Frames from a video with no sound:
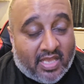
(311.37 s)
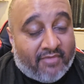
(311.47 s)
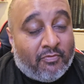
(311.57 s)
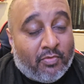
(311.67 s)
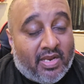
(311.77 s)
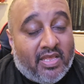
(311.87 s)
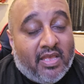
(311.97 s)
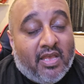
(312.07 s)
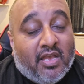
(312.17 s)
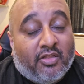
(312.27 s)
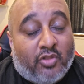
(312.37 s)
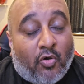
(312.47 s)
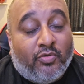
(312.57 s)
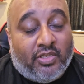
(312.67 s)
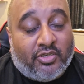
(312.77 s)
they haven't really
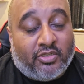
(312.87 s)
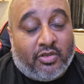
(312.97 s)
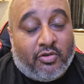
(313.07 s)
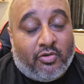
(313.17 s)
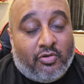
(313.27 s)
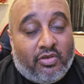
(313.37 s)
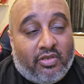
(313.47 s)
told each other, who,